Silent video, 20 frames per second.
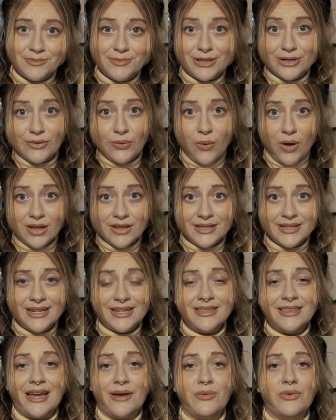to be quality
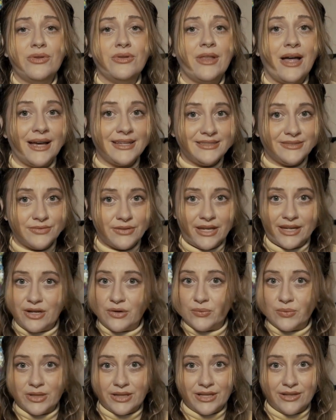that will last like a
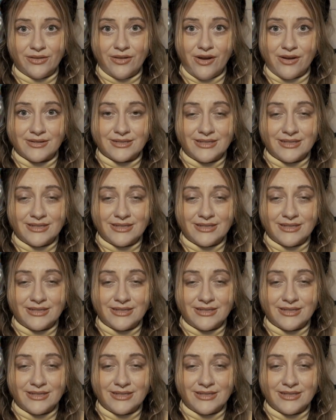really long